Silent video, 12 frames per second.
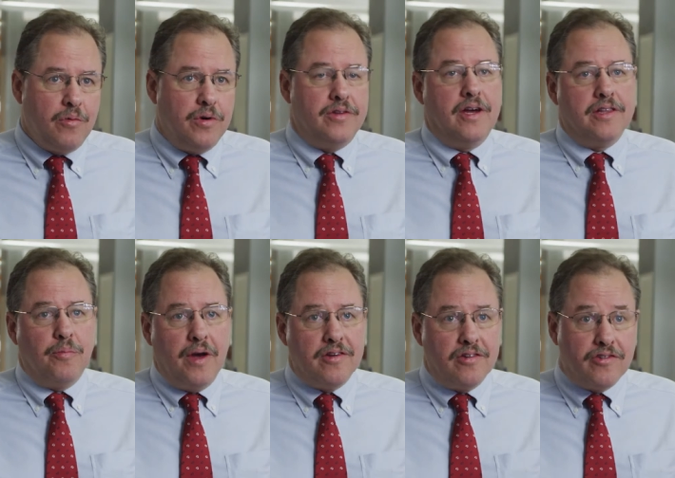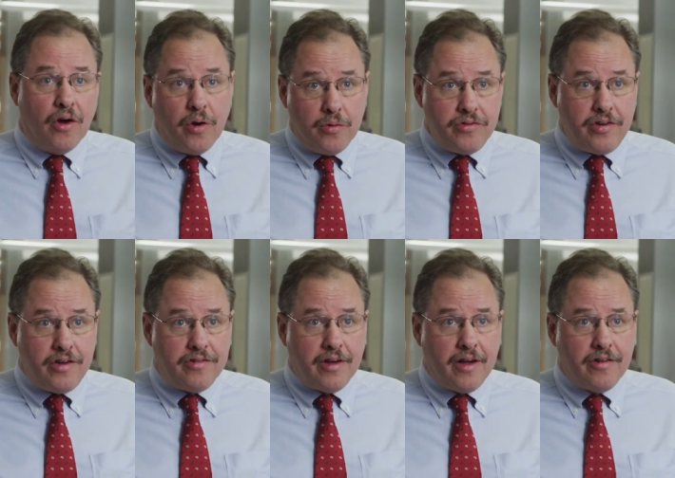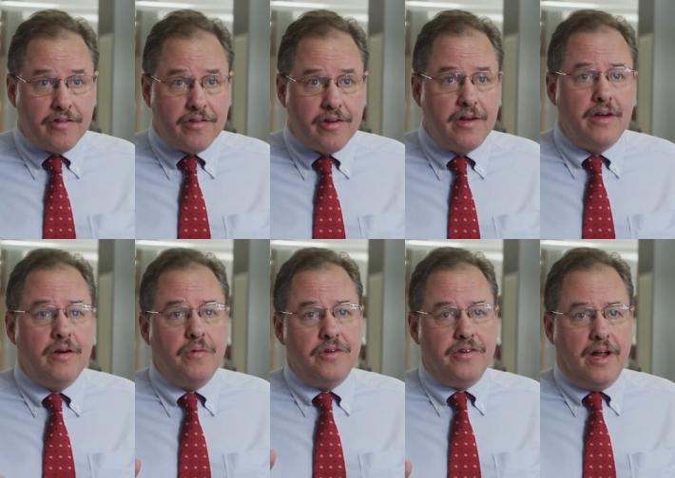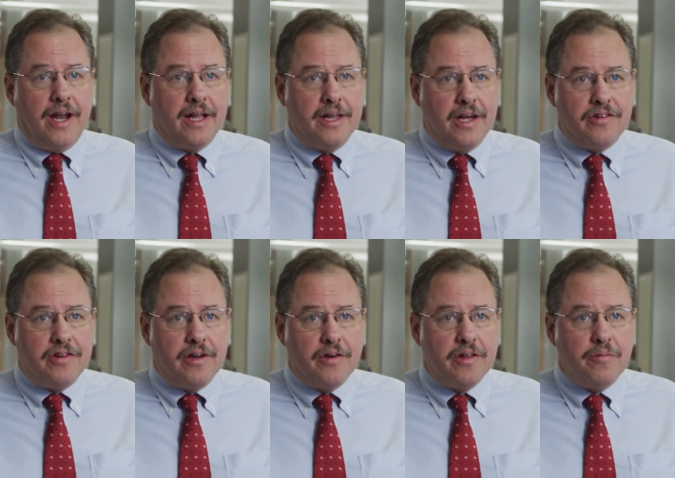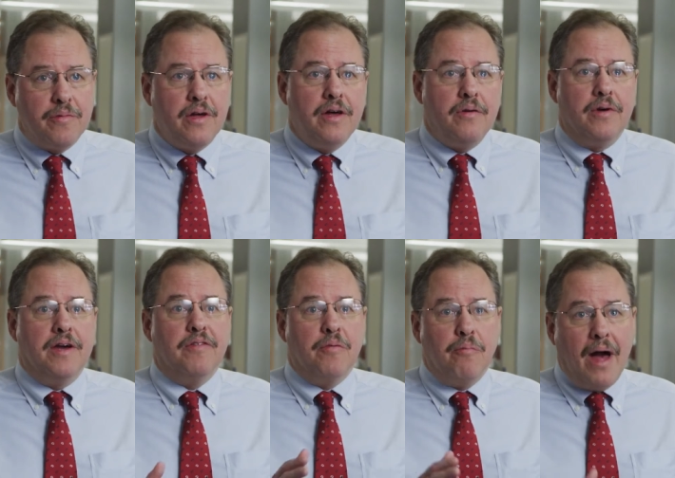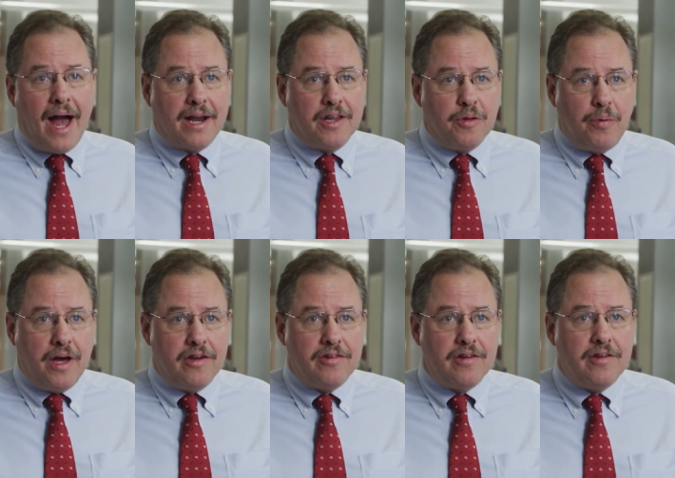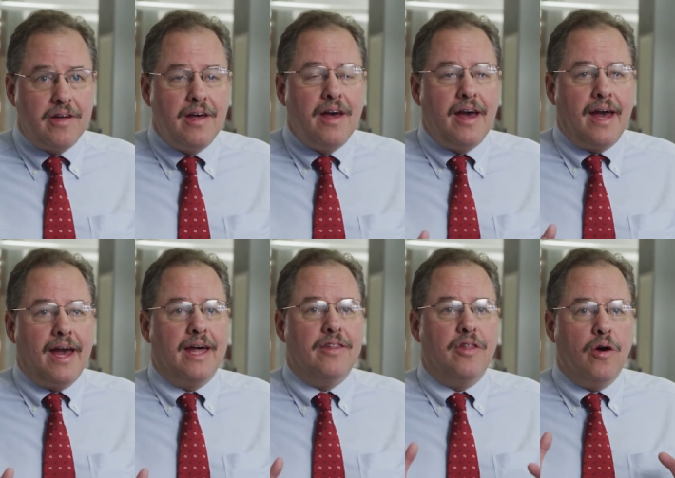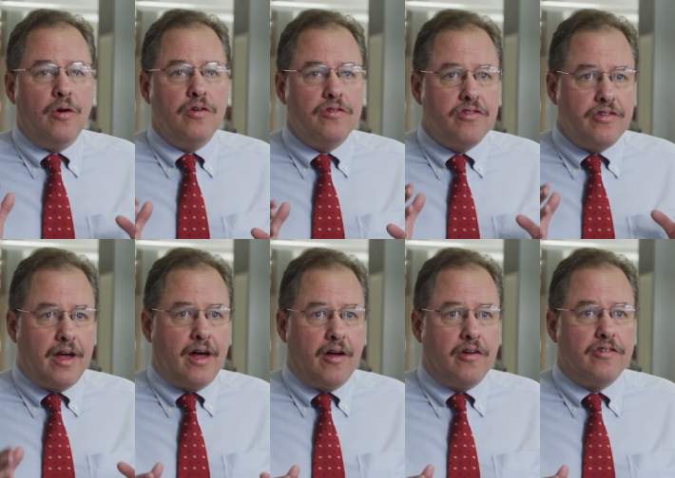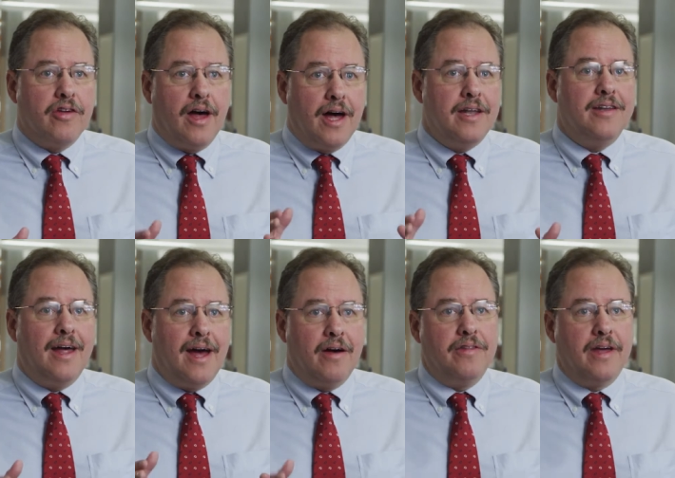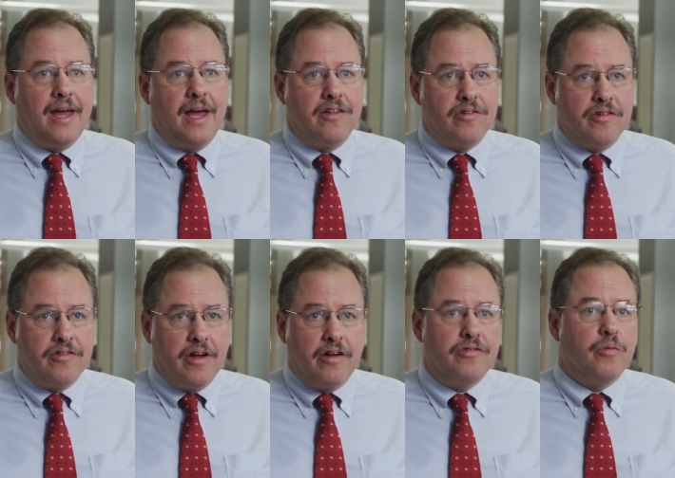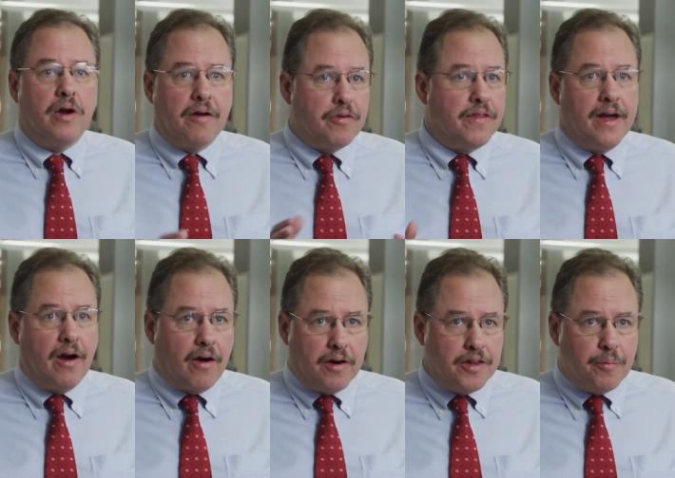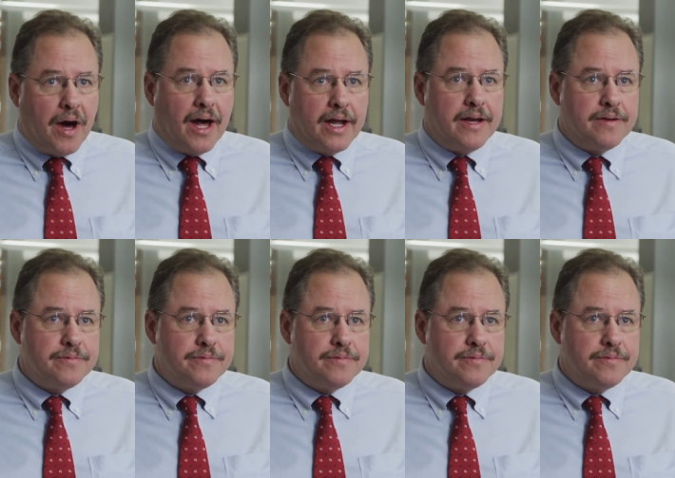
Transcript: We take the patient's own T cells, we genetically engineer them, we give them back to the patient, and those cells hunt down the cancer cells wherever they are in the body.